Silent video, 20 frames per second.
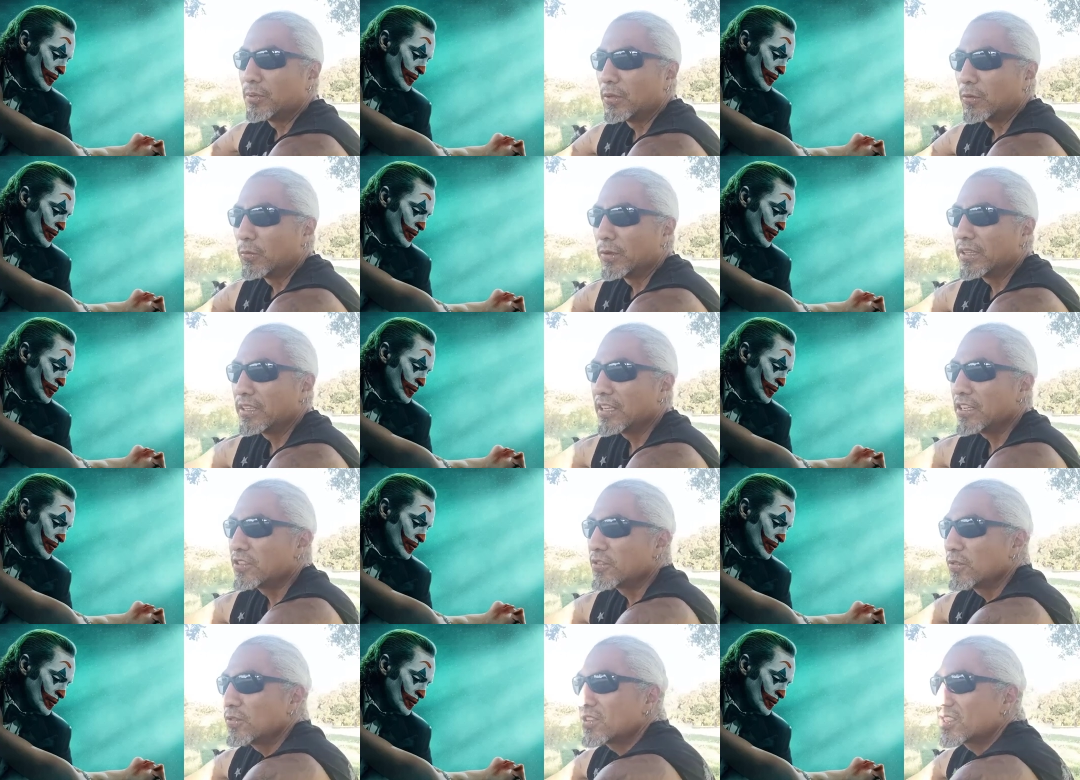Speaker 1: But when
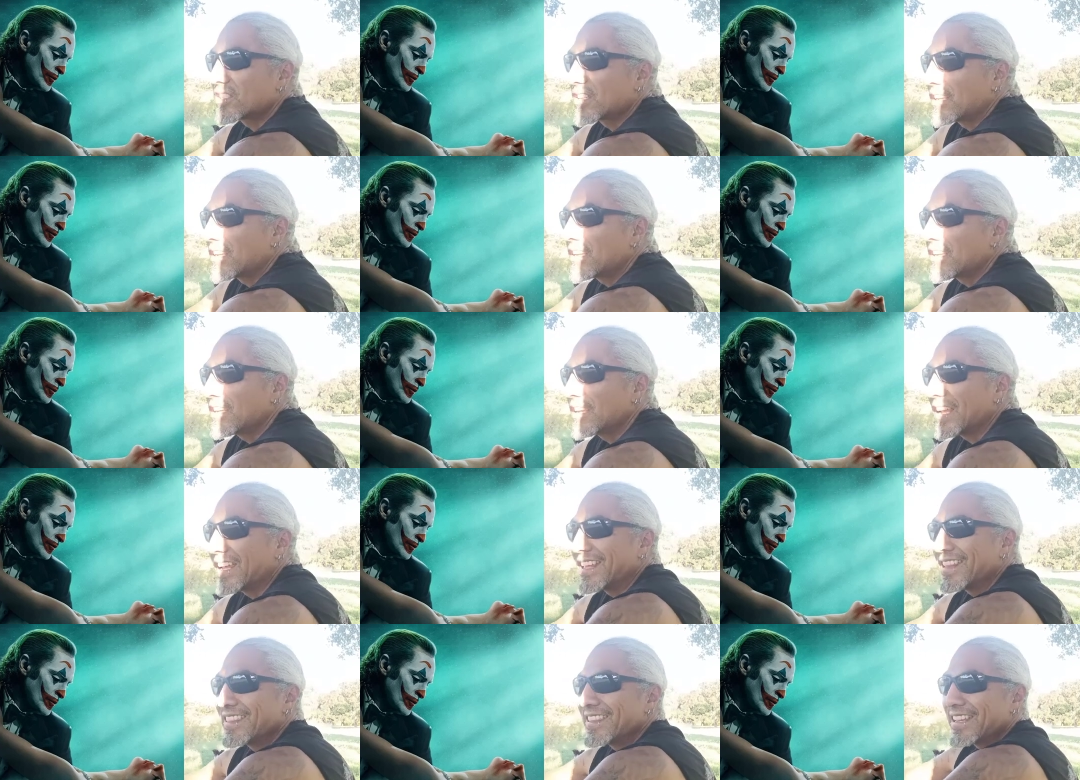they do
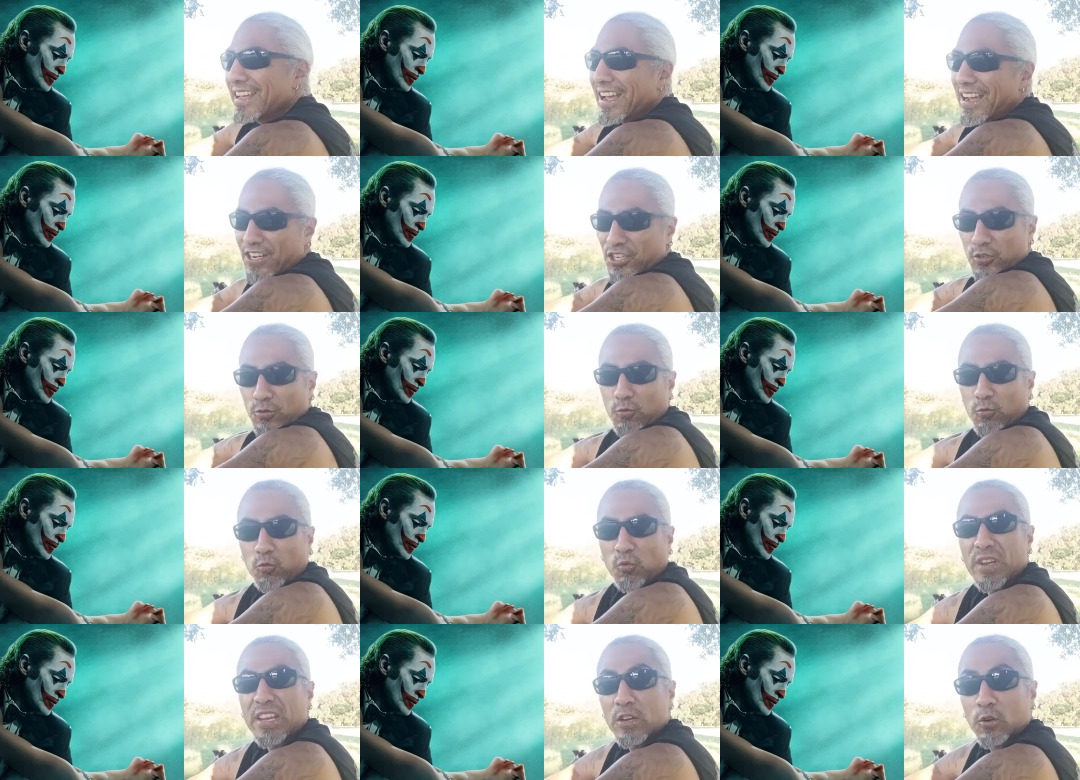sing in the
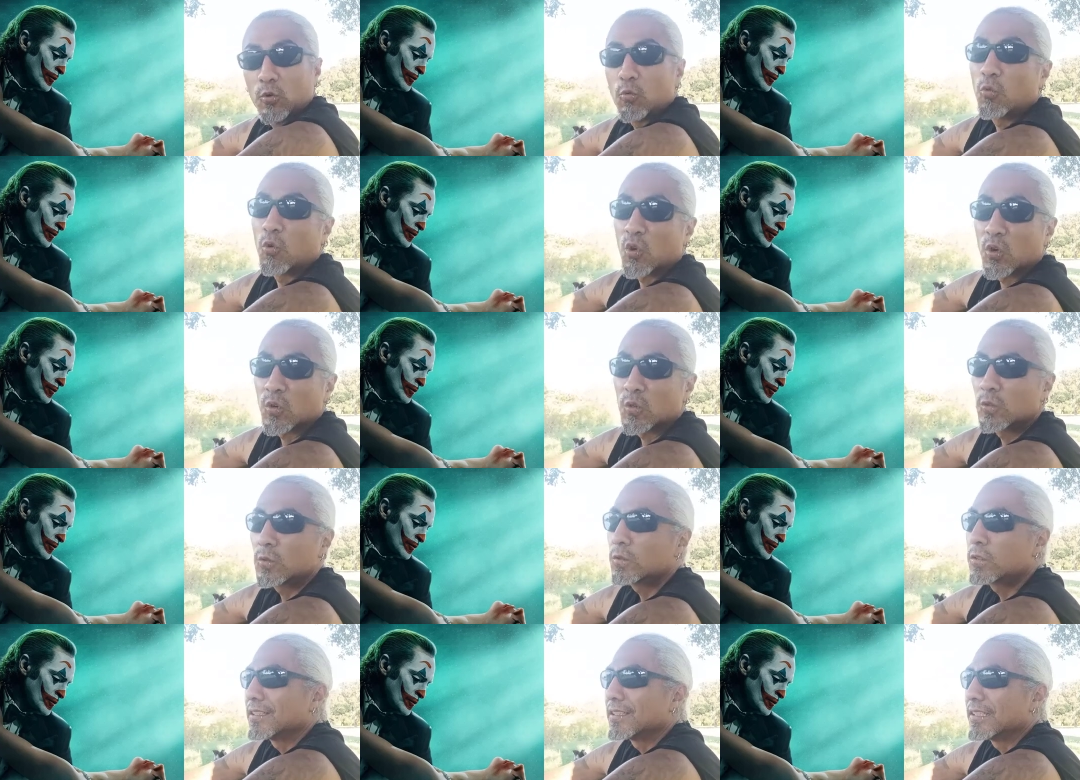actual real
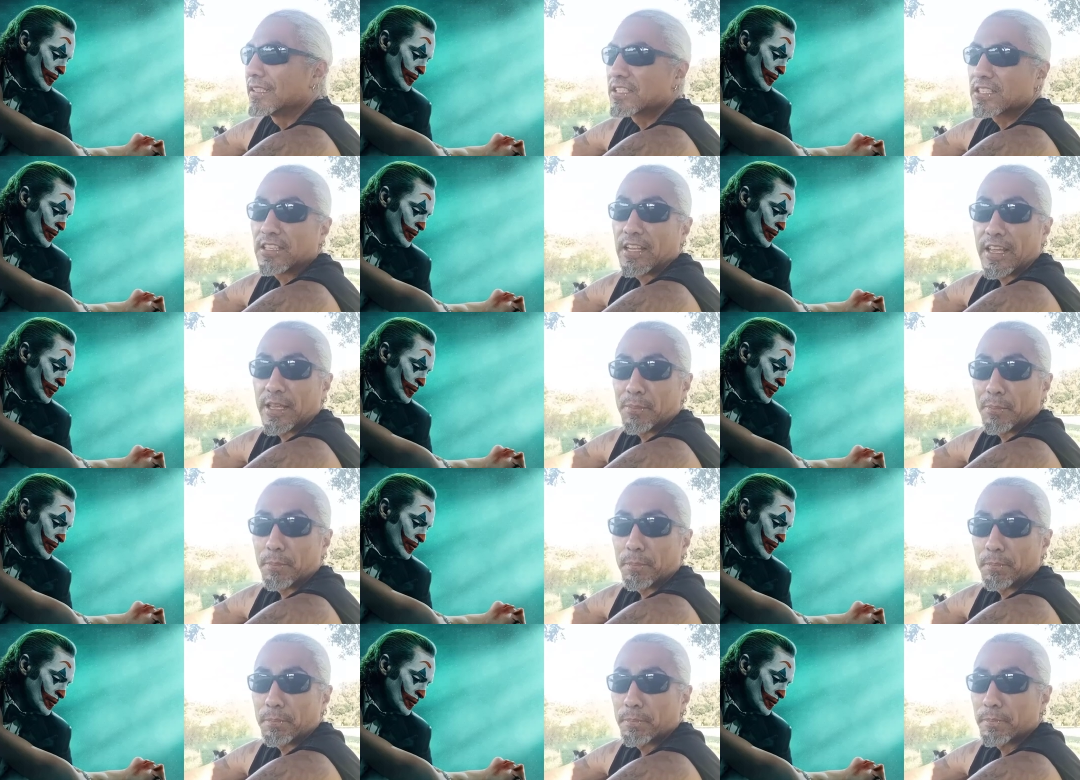world, it's
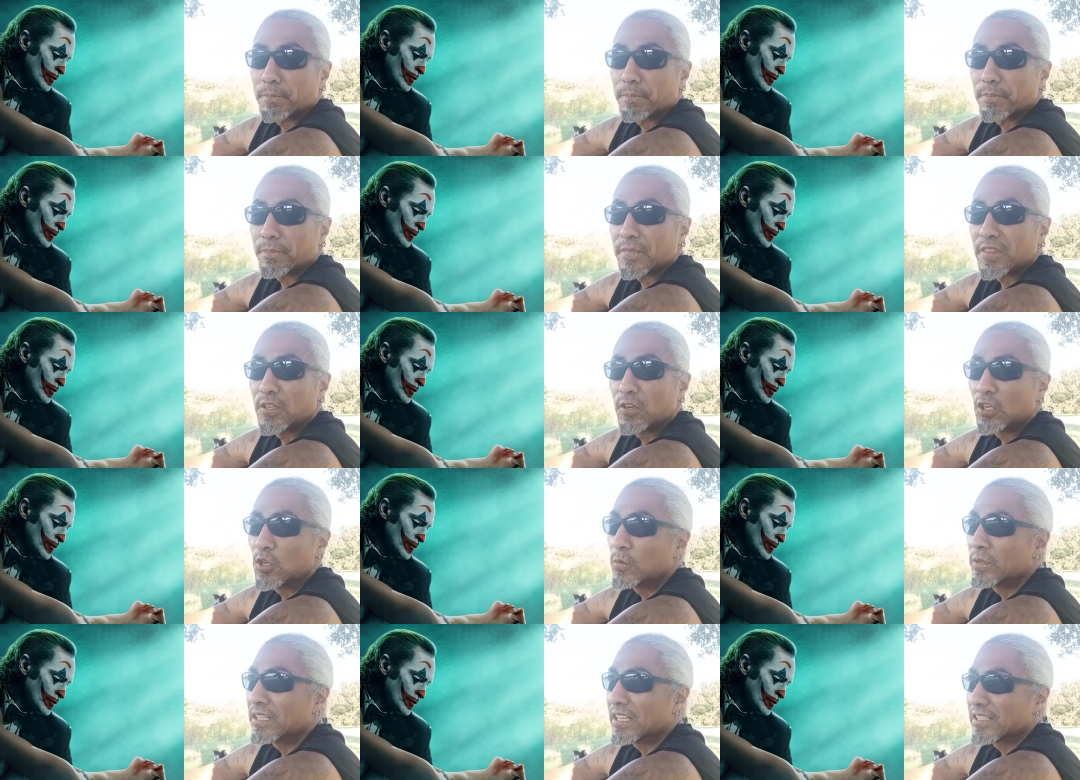lame. The
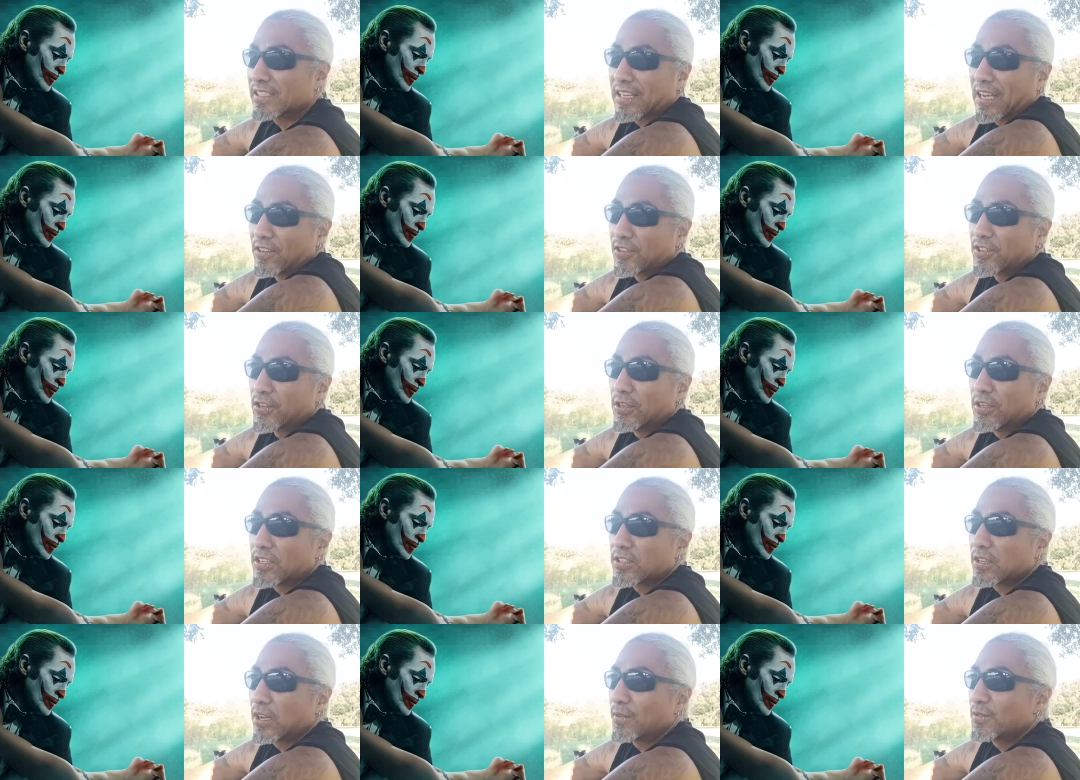only one that sounds
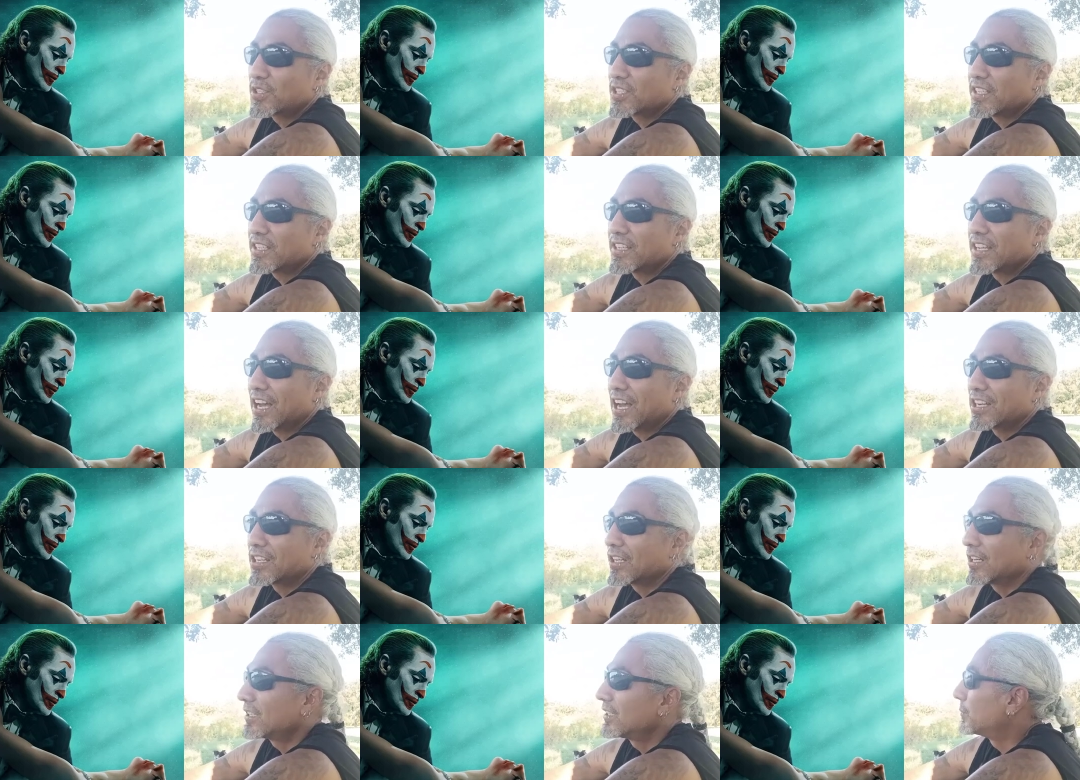good is obviously
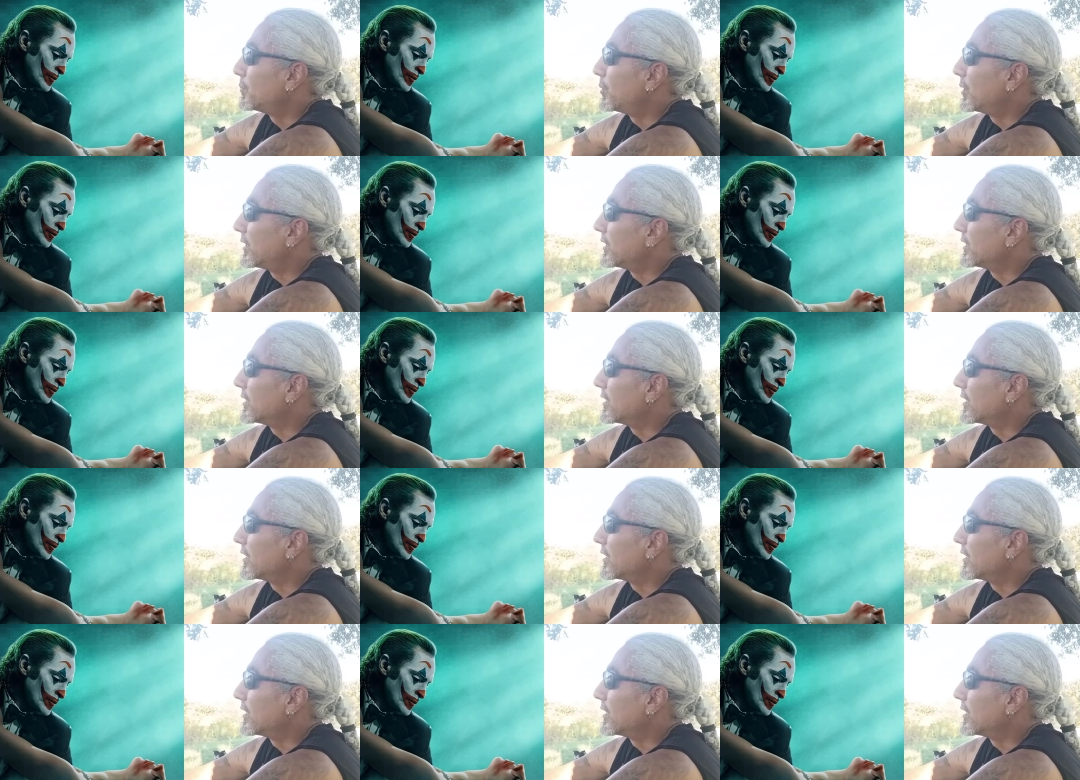Gaga. But